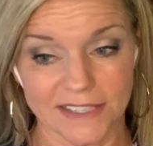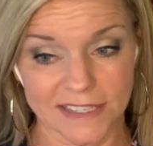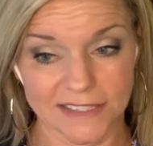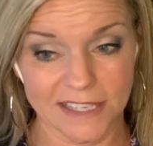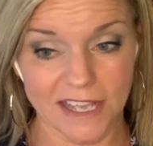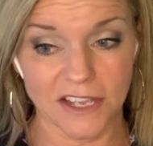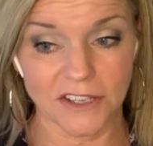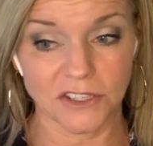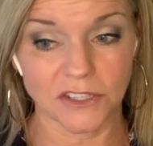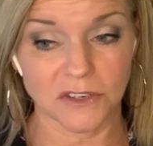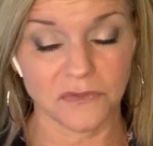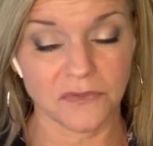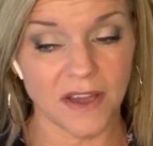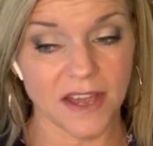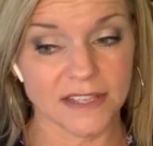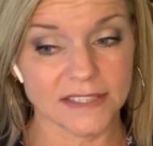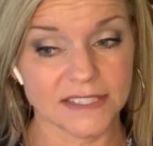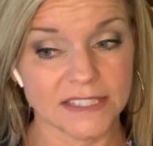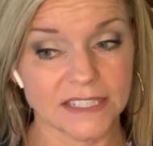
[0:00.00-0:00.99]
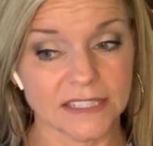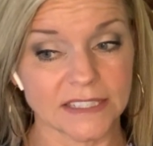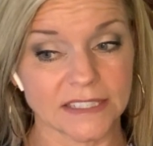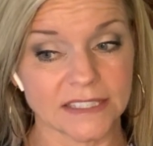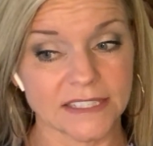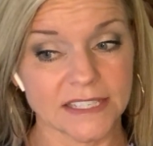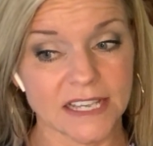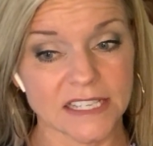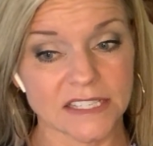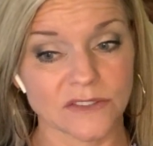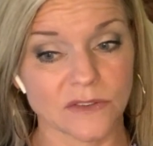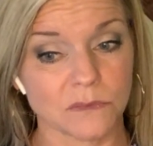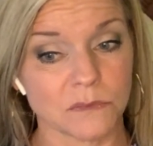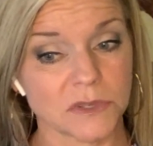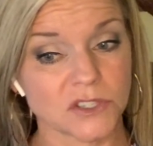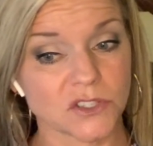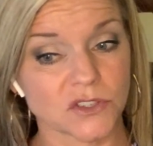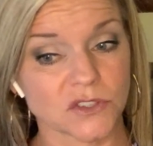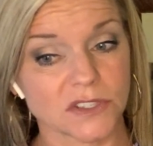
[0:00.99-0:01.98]
that's how you define stealing tests from
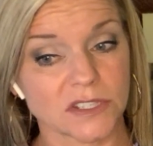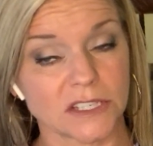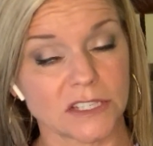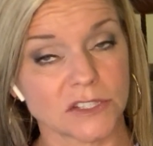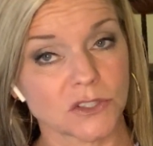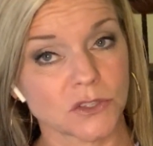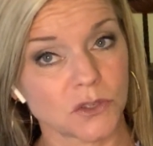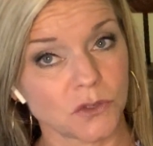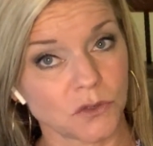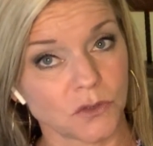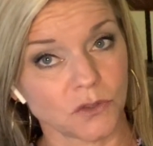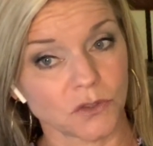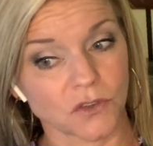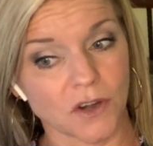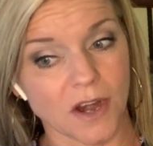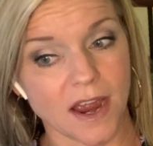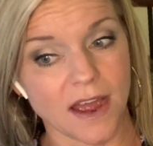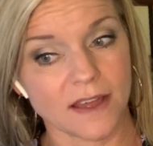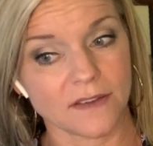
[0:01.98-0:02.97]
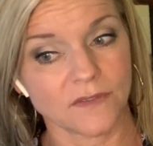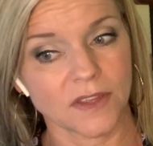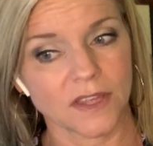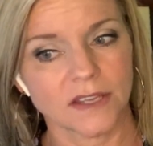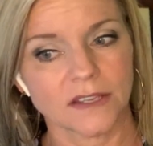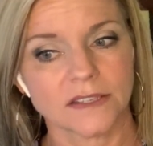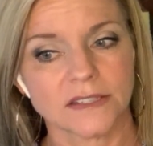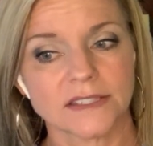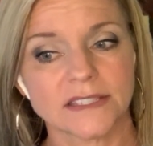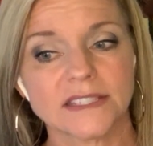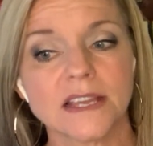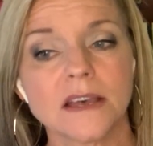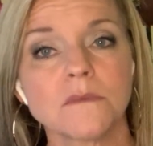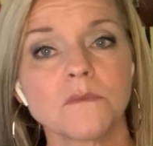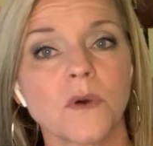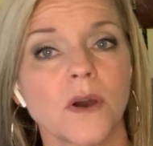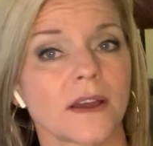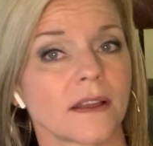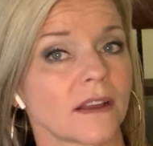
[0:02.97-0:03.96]
Mr. C's Google Drive.
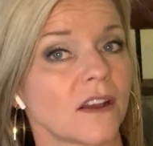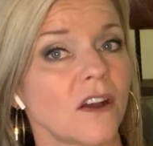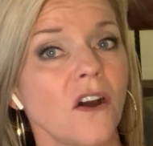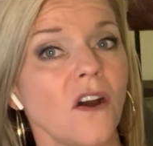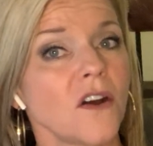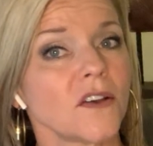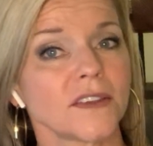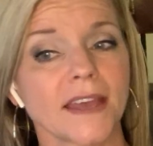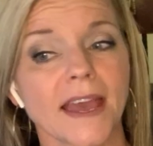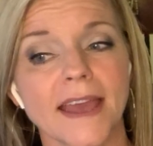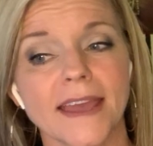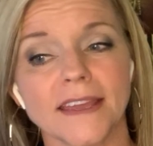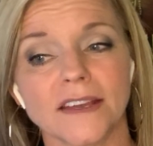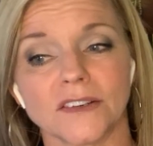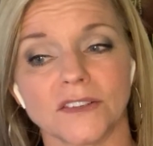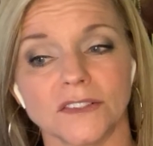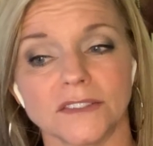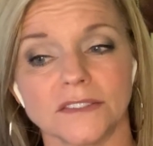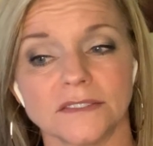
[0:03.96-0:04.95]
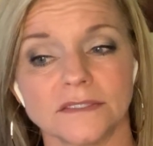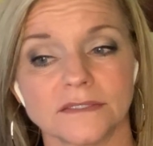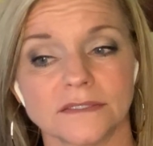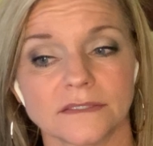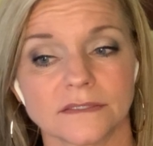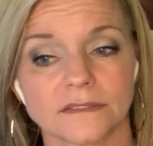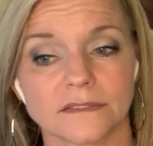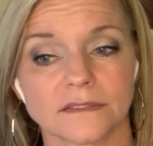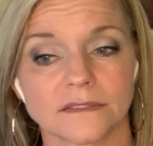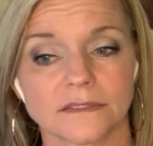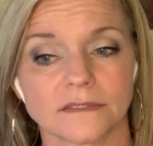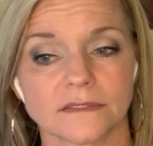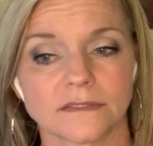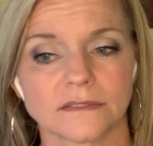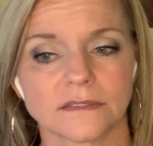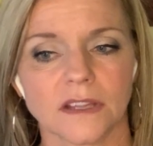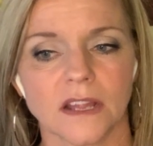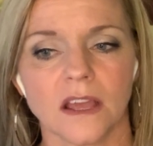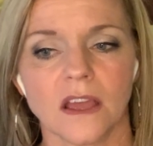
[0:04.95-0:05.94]
Someone call Yale.
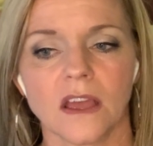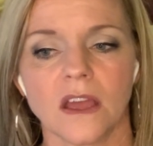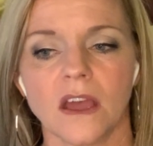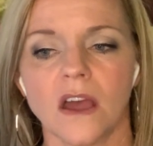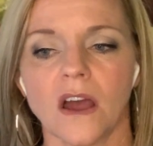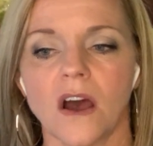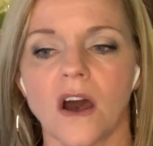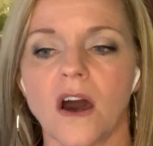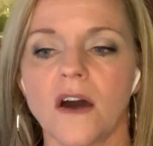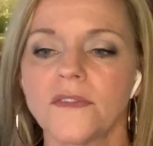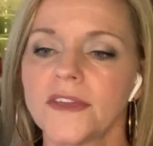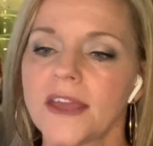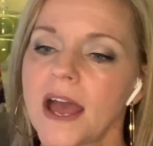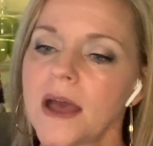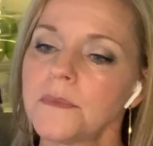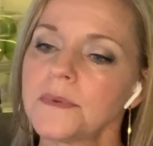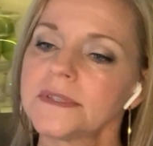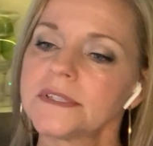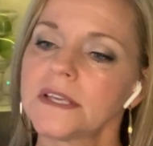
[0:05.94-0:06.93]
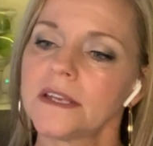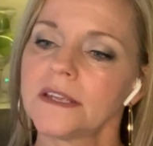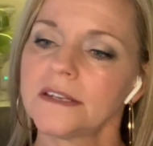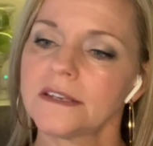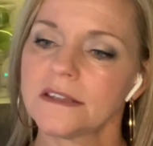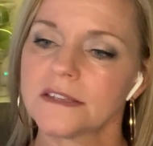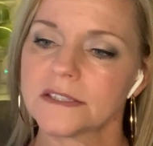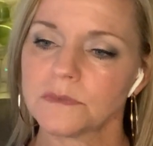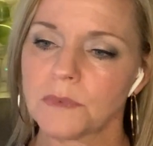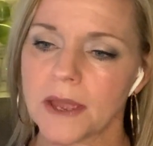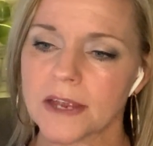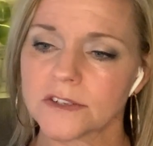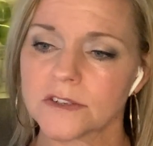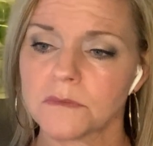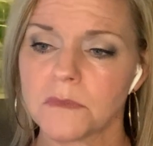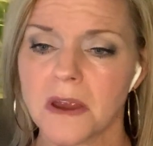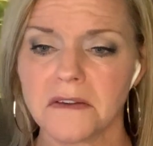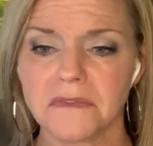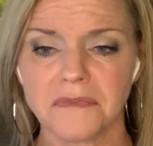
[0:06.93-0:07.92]
On the opposite end of the
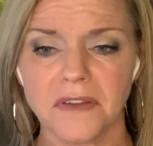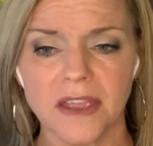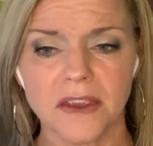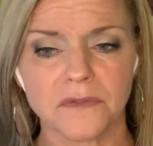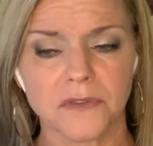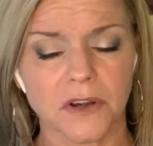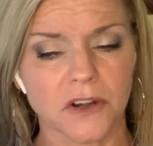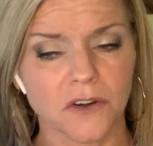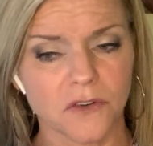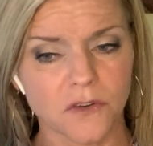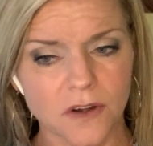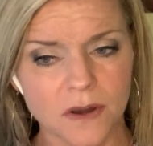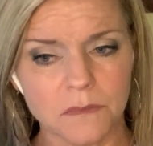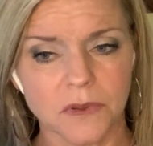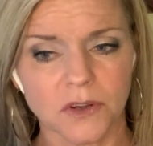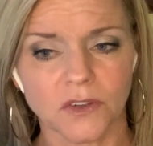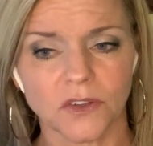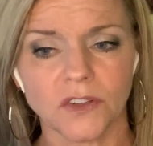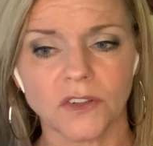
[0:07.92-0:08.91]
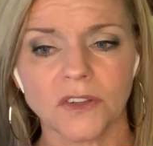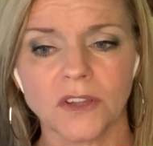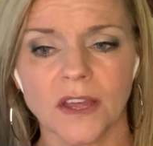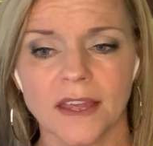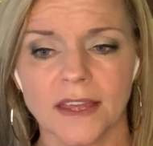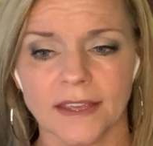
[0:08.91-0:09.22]
spectrum, our favorite criminal,